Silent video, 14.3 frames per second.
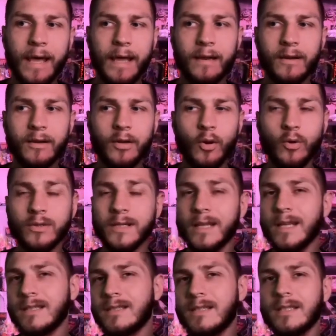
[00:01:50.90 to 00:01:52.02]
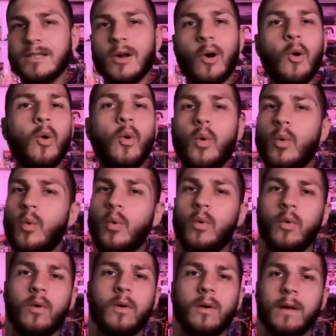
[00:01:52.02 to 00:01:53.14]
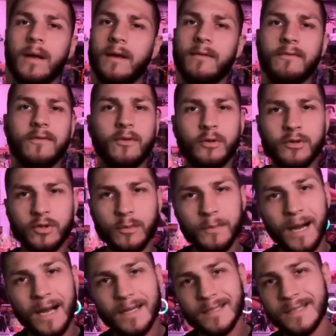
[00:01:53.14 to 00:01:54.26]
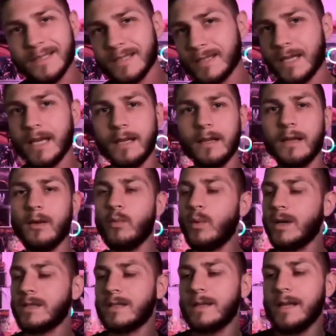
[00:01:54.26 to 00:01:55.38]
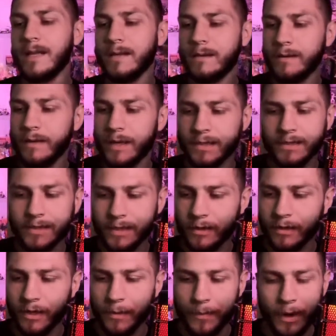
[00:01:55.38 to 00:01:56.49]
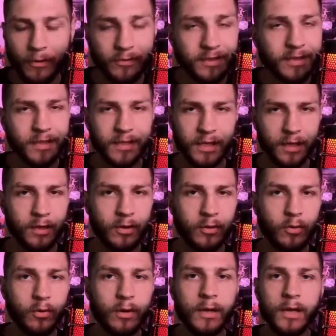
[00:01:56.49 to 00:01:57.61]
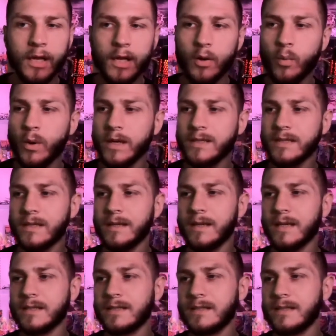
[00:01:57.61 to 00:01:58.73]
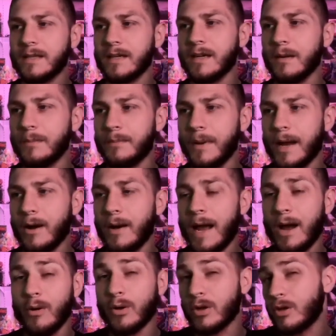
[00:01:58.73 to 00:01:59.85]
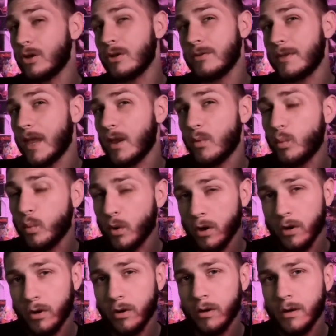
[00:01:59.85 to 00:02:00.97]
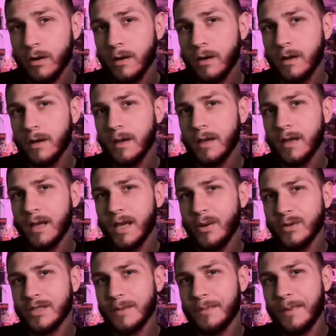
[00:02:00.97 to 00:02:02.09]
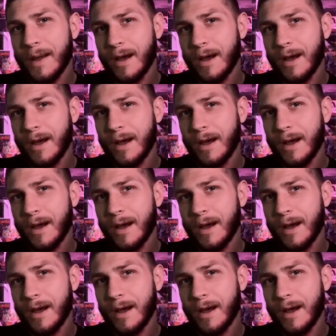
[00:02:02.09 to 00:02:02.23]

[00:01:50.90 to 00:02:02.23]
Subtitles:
that goes against this whole influencer boxing scene. It wasn't necessarily about skill. It wasn't necessarily about how good they were. It was